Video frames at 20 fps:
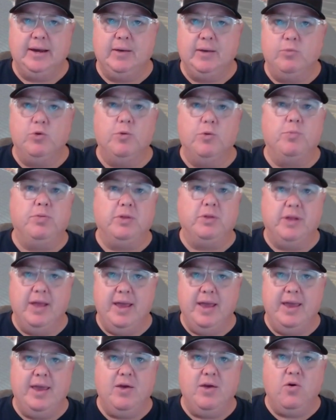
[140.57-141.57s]
will
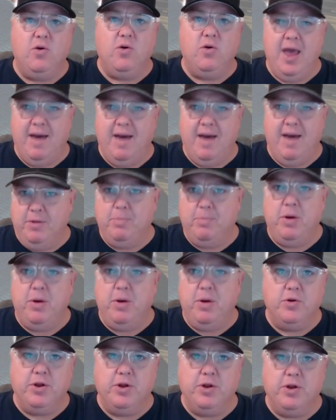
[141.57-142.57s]
have an
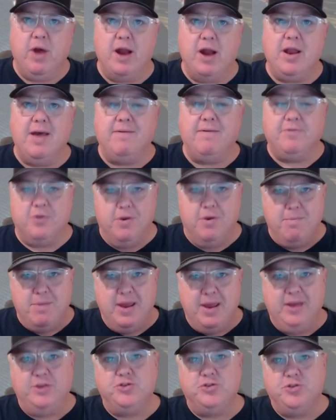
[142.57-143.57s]
opponent right after a
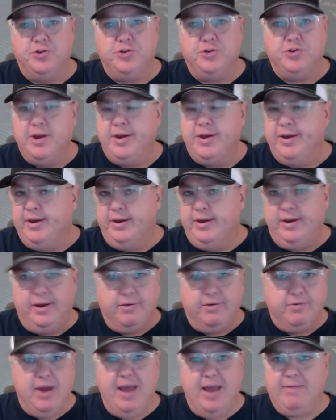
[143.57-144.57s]
major
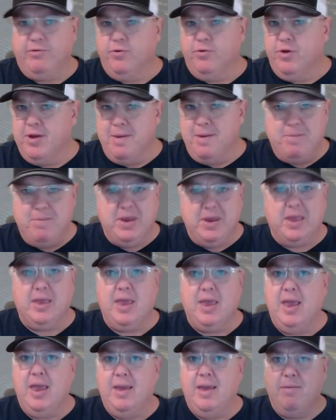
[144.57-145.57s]
rivalry, a big
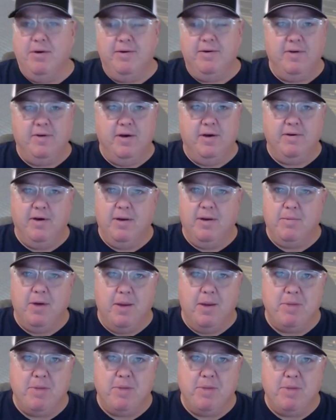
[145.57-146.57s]
game,
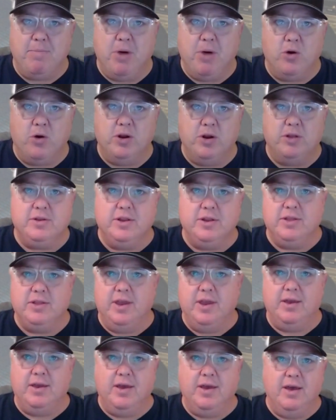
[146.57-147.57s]
a big opponent that
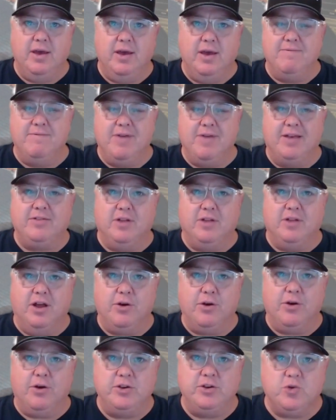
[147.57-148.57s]
they invest a lot
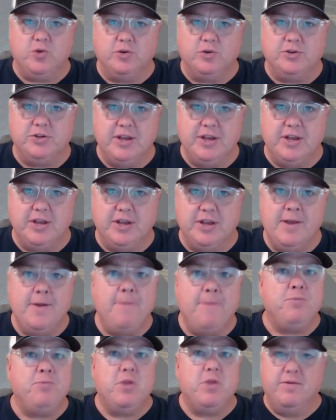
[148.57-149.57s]
of resources in.
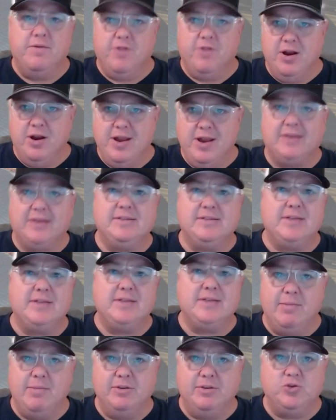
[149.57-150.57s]
The very next
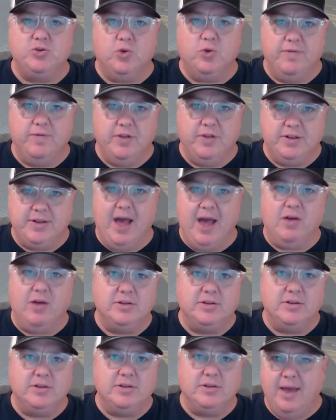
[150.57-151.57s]
game is sort of a
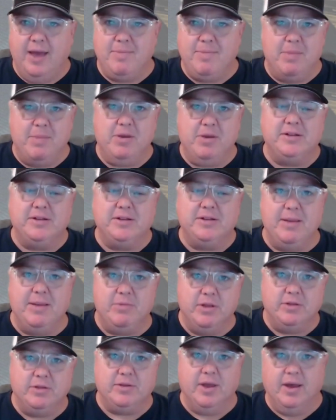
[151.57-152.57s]
downside, maybe a team
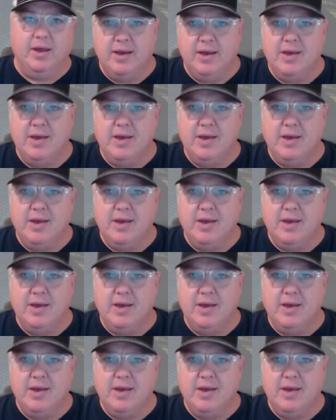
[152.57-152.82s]
that